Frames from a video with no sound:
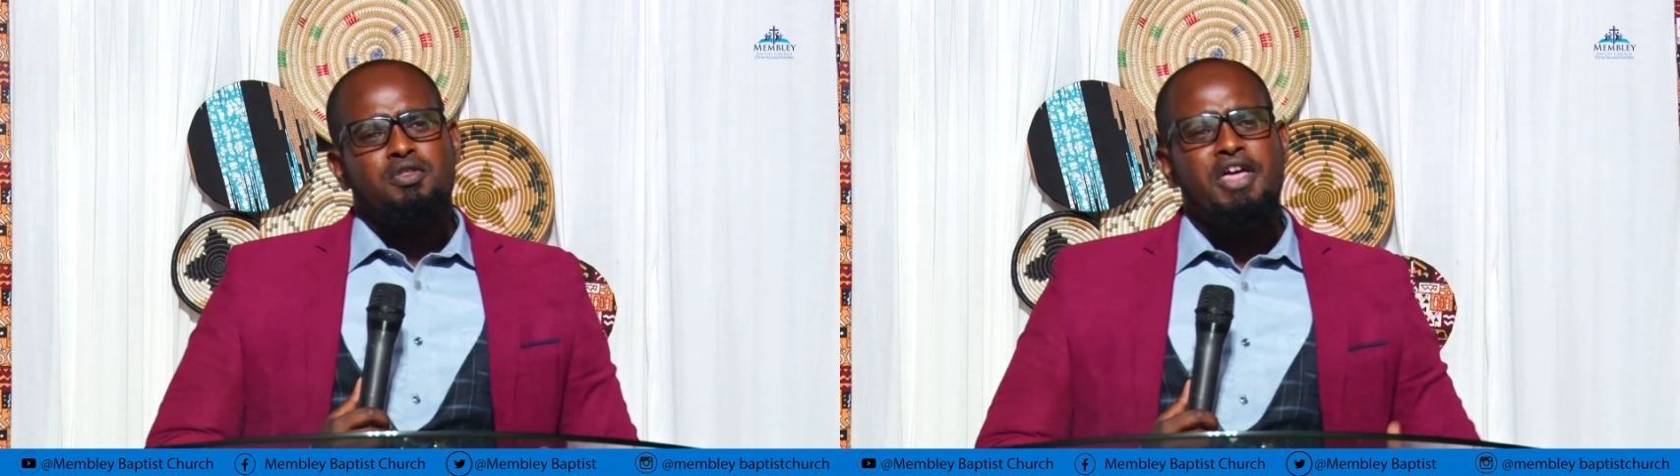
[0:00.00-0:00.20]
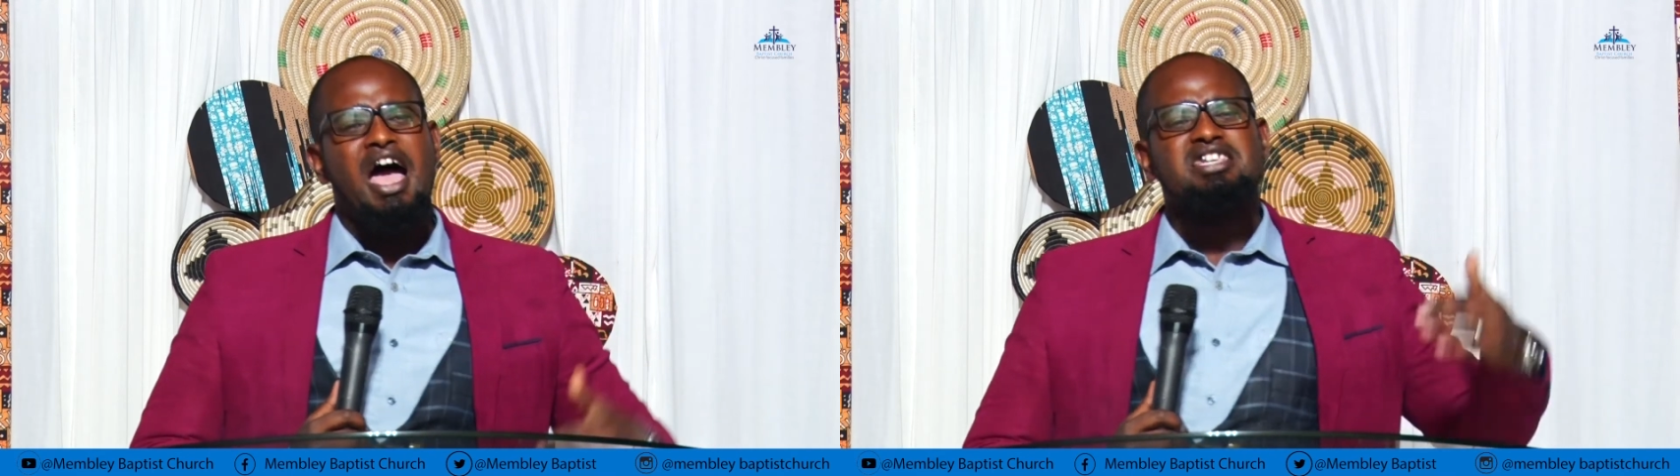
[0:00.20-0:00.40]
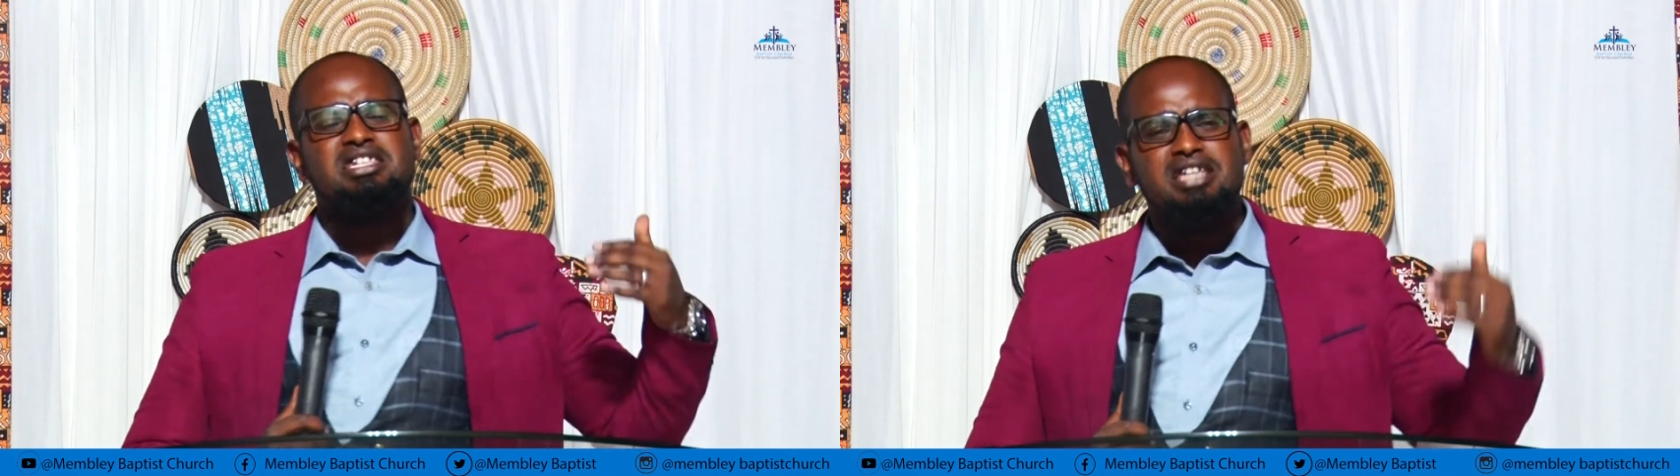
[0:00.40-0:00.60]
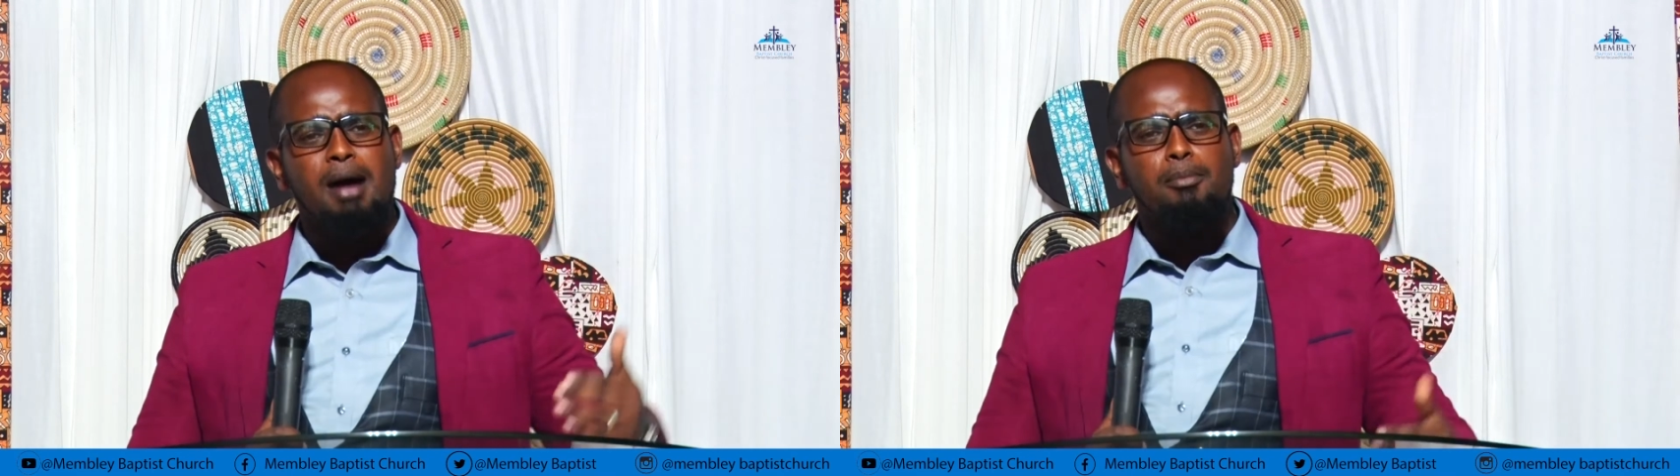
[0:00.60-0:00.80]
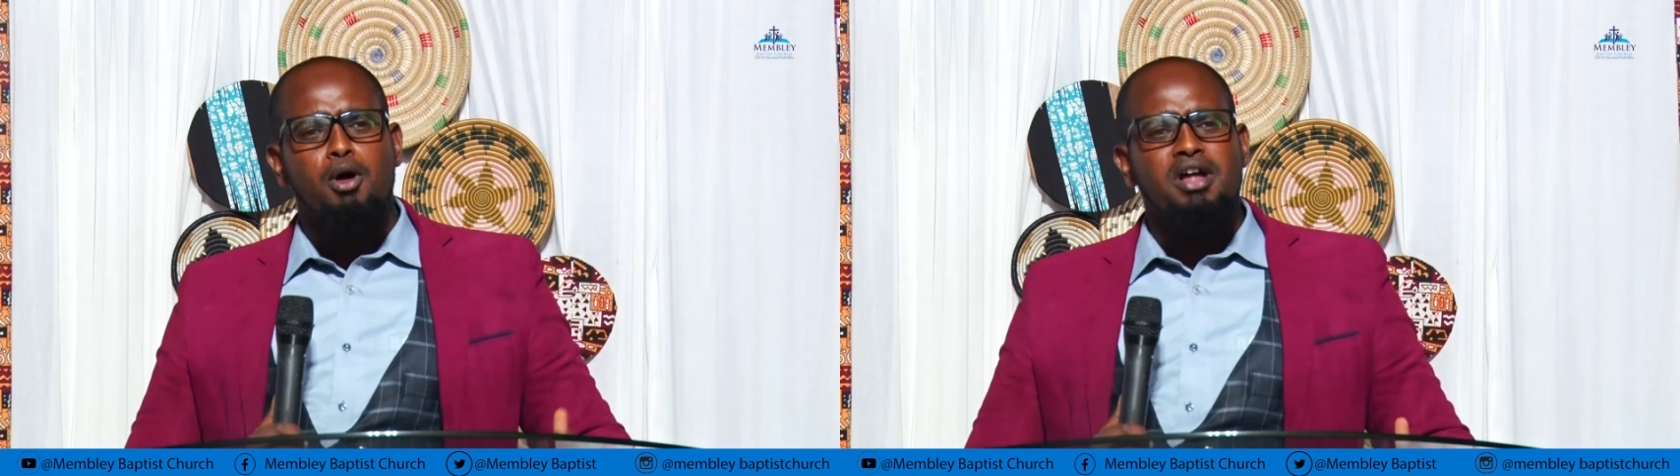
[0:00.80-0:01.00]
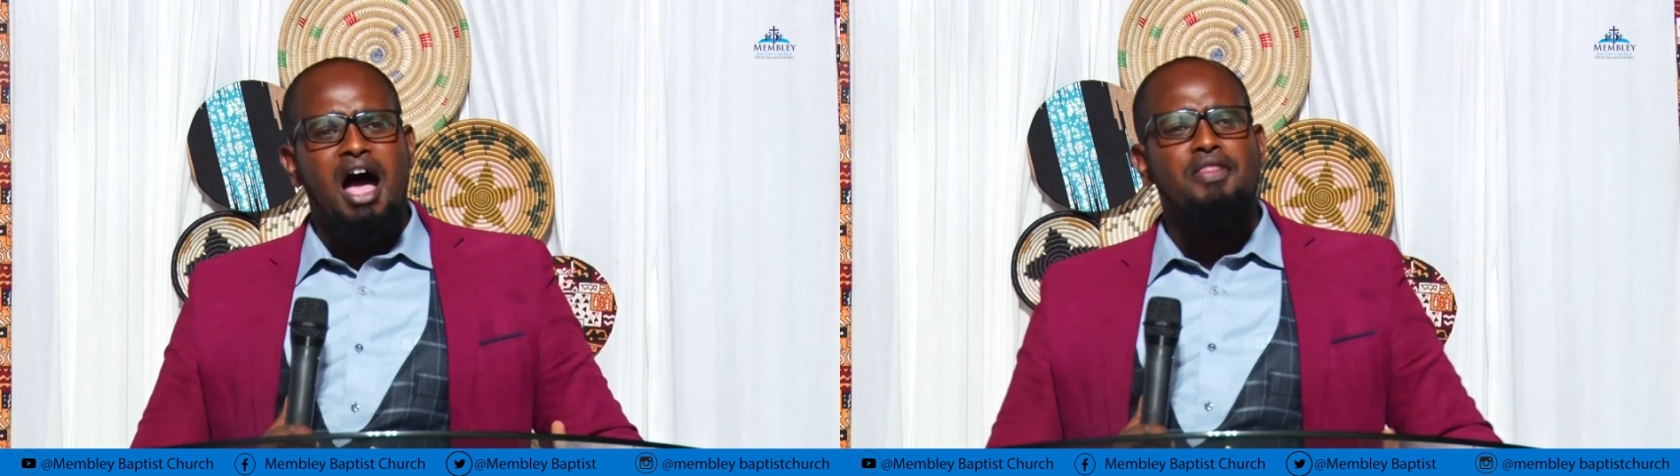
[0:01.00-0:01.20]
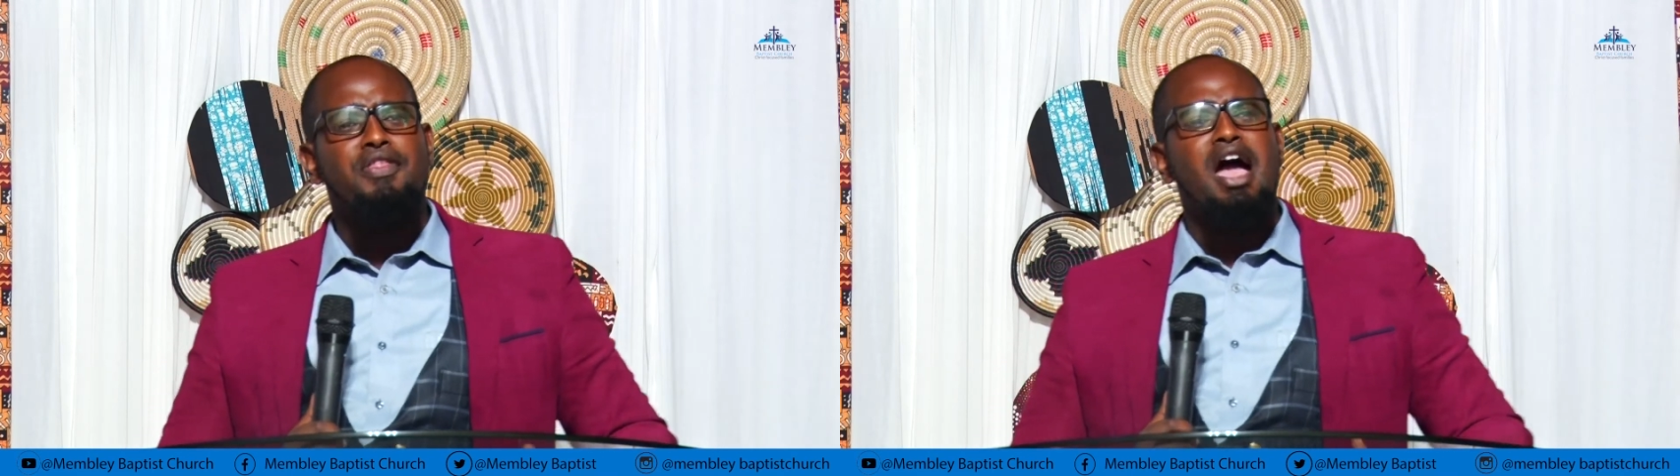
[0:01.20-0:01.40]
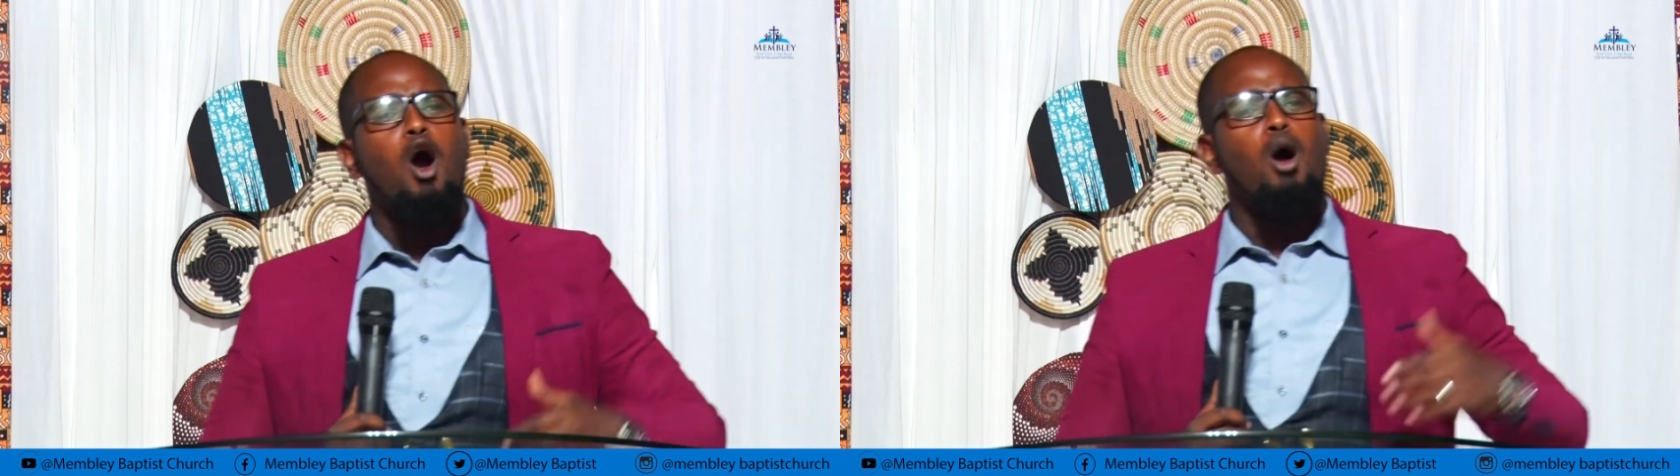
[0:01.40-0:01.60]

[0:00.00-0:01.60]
they are stubborn and they are